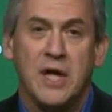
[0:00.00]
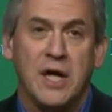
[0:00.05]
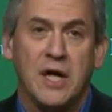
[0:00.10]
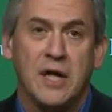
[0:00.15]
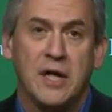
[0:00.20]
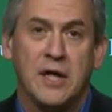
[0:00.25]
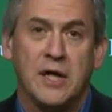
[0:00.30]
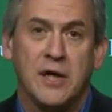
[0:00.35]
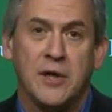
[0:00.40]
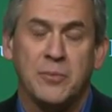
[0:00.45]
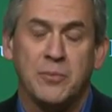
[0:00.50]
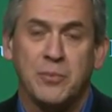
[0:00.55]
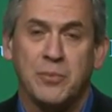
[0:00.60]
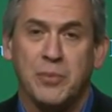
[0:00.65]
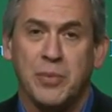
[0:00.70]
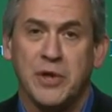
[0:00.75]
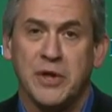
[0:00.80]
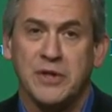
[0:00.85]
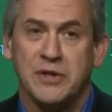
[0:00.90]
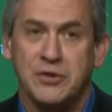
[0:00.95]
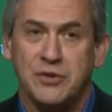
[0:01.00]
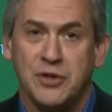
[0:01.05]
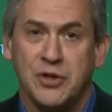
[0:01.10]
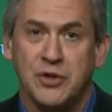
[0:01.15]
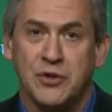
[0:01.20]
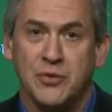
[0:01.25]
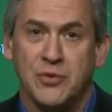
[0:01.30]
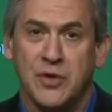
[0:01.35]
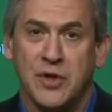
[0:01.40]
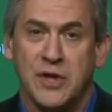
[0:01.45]
Um, but you
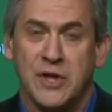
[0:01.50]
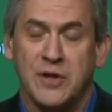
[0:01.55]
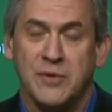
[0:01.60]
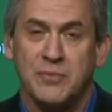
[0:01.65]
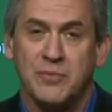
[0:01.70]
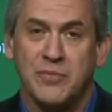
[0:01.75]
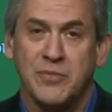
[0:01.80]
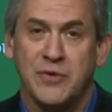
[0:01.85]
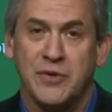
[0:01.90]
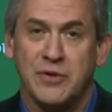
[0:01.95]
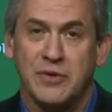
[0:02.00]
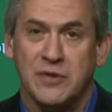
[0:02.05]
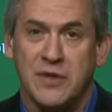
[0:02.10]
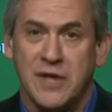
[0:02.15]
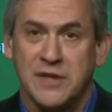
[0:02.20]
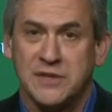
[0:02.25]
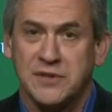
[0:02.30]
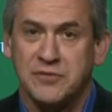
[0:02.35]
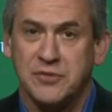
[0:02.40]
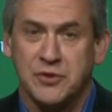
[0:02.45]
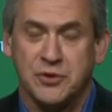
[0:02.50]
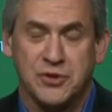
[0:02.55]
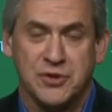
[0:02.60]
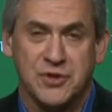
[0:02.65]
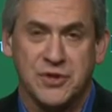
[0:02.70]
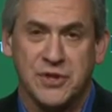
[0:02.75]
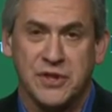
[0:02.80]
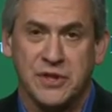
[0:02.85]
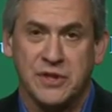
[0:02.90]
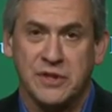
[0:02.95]
know, um, there are lots of
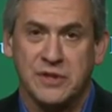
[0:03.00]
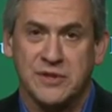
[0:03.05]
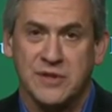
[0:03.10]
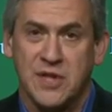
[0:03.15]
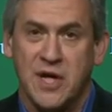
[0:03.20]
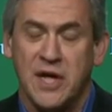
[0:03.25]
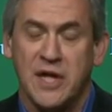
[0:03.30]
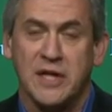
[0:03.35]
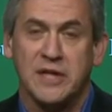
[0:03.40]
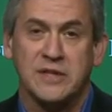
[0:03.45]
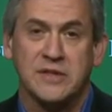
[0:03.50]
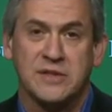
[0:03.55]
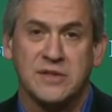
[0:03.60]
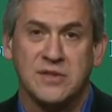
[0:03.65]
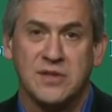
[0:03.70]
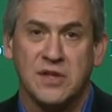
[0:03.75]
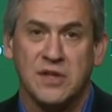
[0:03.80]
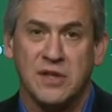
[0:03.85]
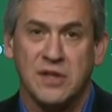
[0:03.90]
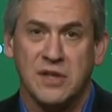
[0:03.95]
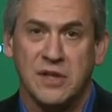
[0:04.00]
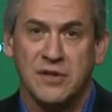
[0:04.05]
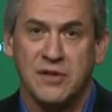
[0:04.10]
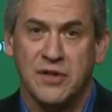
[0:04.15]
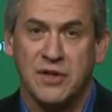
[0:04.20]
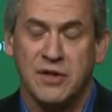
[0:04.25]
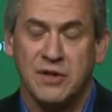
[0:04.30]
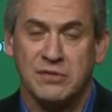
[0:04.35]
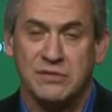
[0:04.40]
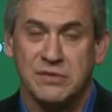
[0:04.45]
interesting signs uh,
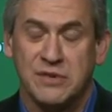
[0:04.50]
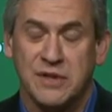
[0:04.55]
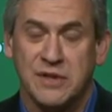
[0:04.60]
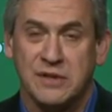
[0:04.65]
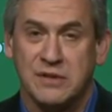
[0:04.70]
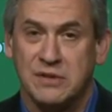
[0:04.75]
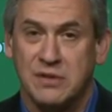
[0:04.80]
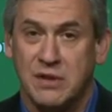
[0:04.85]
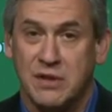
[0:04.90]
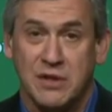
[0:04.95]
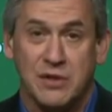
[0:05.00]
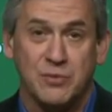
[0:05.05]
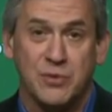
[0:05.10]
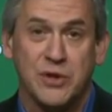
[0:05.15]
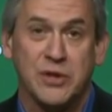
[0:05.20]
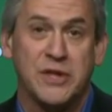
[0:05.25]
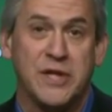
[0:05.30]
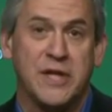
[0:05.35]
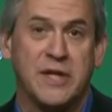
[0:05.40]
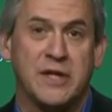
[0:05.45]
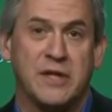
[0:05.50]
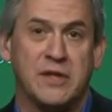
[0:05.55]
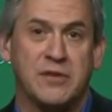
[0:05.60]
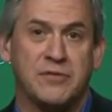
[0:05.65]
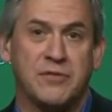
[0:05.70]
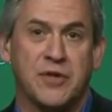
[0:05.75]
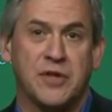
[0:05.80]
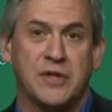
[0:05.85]
that that aren't really negative.